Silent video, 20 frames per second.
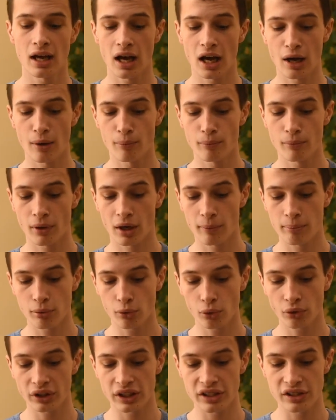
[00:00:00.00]
I
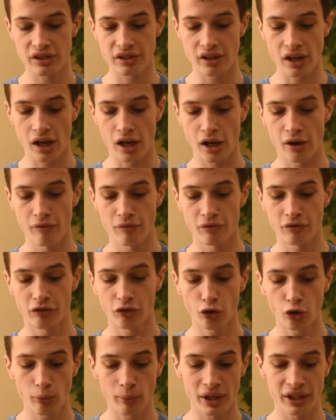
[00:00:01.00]
brought this
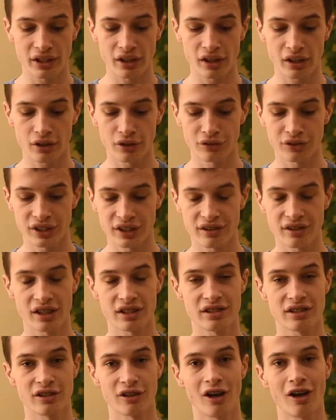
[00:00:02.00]
for my Nikon
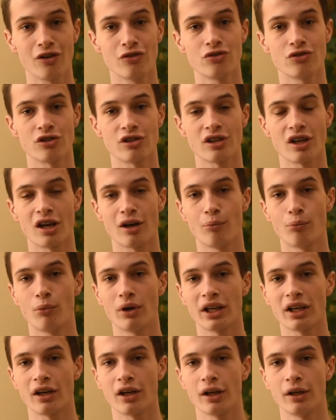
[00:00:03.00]
D3200
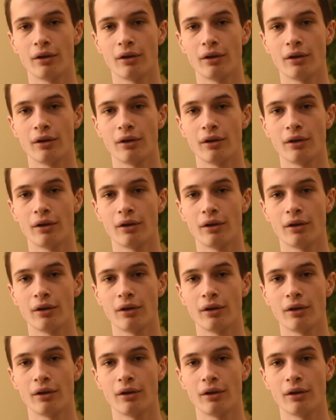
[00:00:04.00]
when